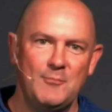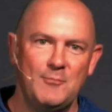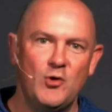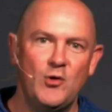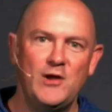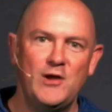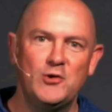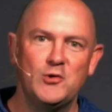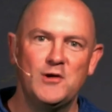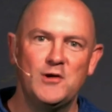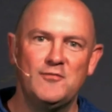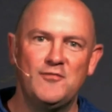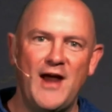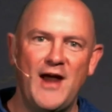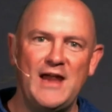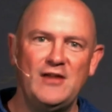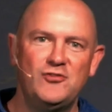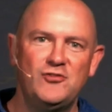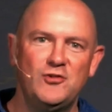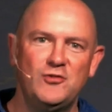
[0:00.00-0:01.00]
I'm going to
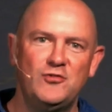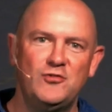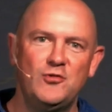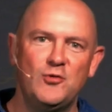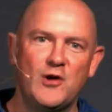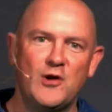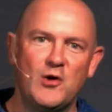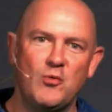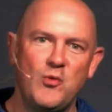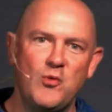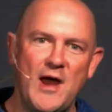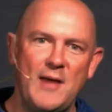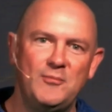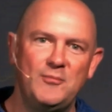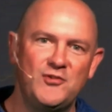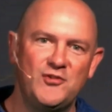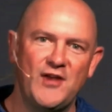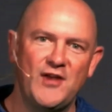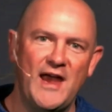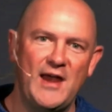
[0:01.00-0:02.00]
invite you to our
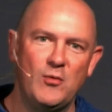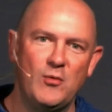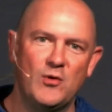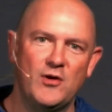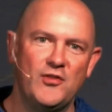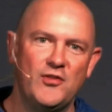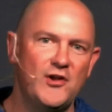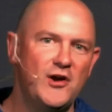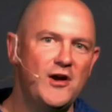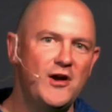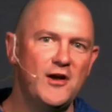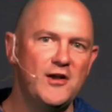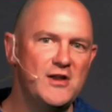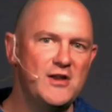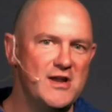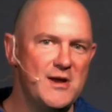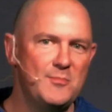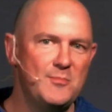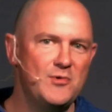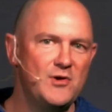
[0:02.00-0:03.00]
website where there are
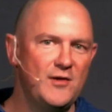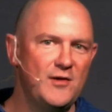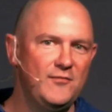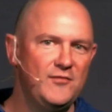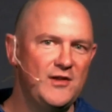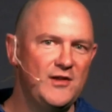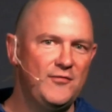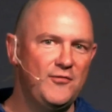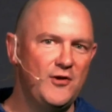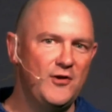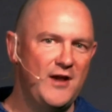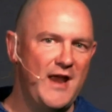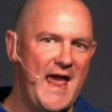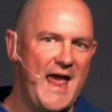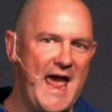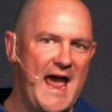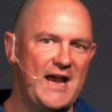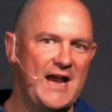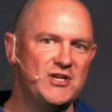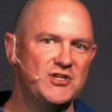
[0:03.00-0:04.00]
a number of
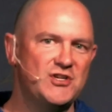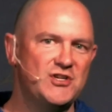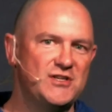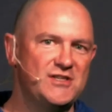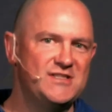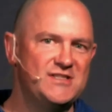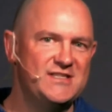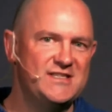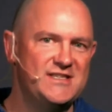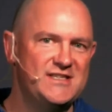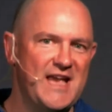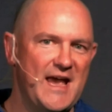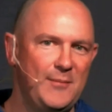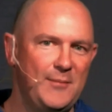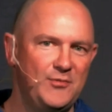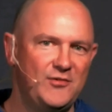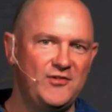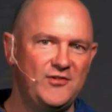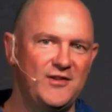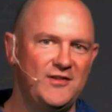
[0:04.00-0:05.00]
different action
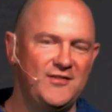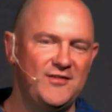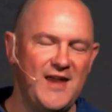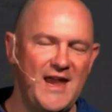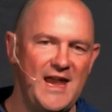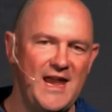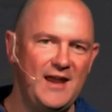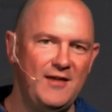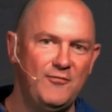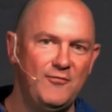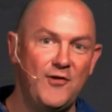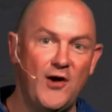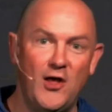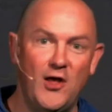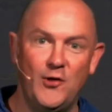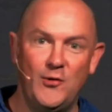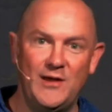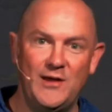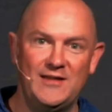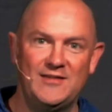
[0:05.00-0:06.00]
steps to take
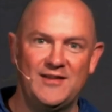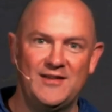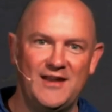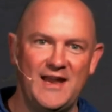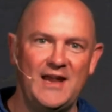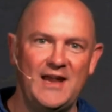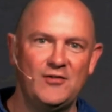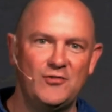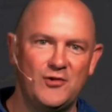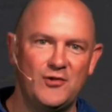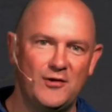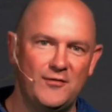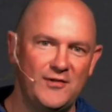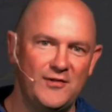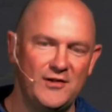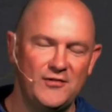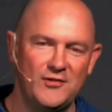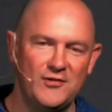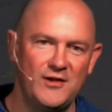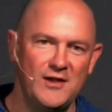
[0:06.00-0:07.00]
following today's
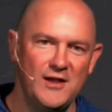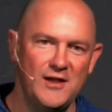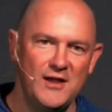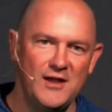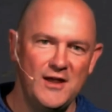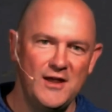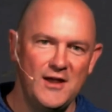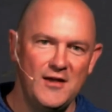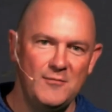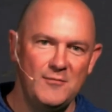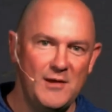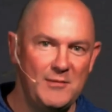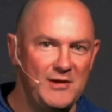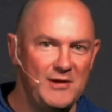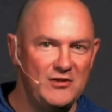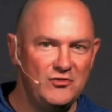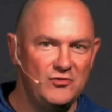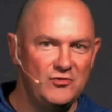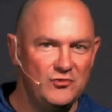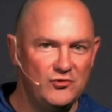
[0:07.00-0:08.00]
service.
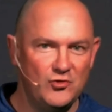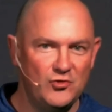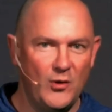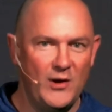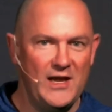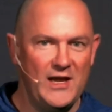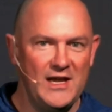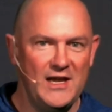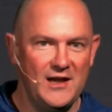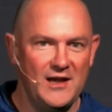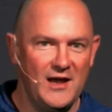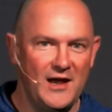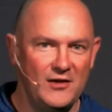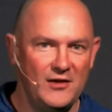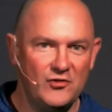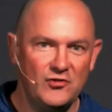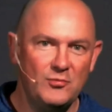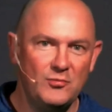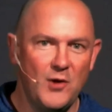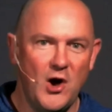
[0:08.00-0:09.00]
Maybe joining
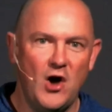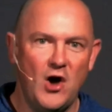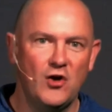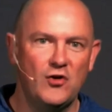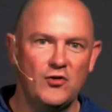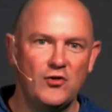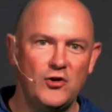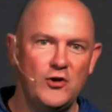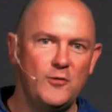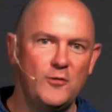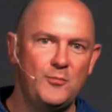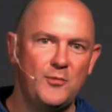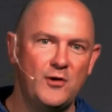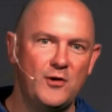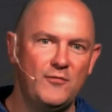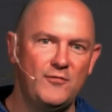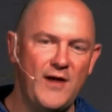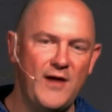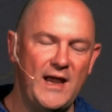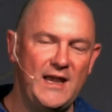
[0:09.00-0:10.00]
a small
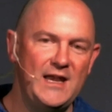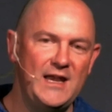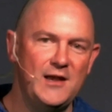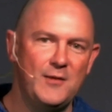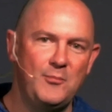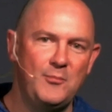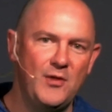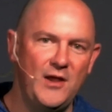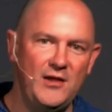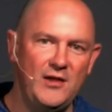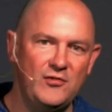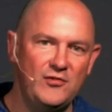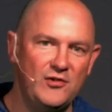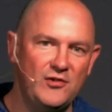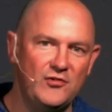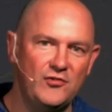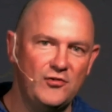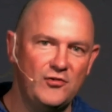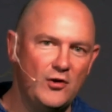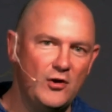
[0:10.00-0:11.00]
group or finding a
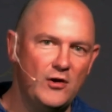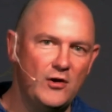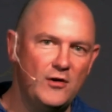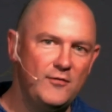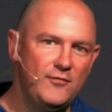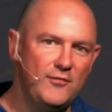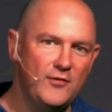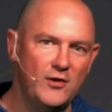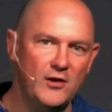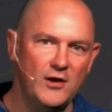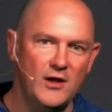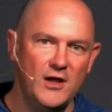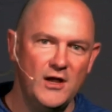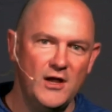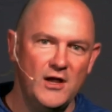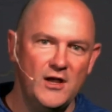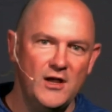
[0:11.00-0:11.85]
place to serve or